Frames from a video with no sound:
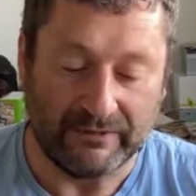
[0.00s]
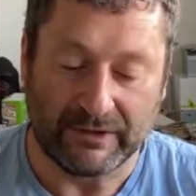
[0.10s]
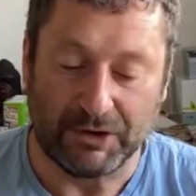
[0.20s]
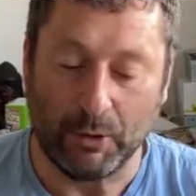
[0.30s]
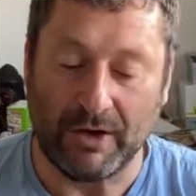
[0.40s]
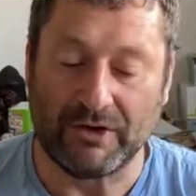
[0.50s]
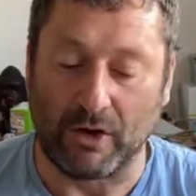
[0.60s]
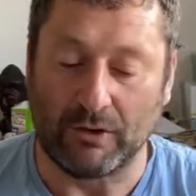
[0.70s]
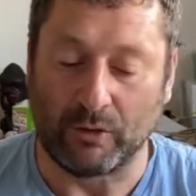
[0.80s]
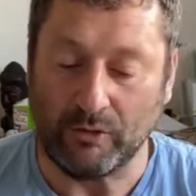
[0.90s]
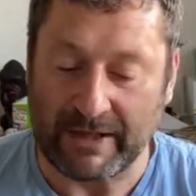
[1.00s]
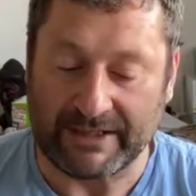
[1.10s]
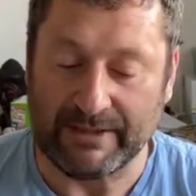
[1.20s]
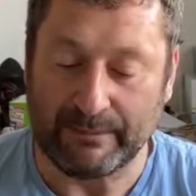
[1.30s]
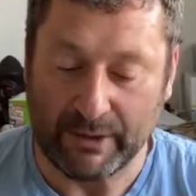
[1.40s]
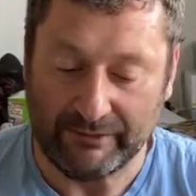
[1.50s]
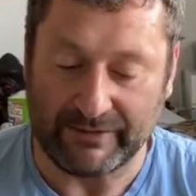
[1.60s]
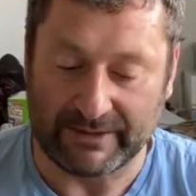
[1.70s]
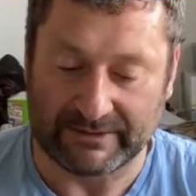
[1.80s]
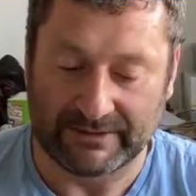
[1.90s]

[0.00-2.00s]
you are not already perfect.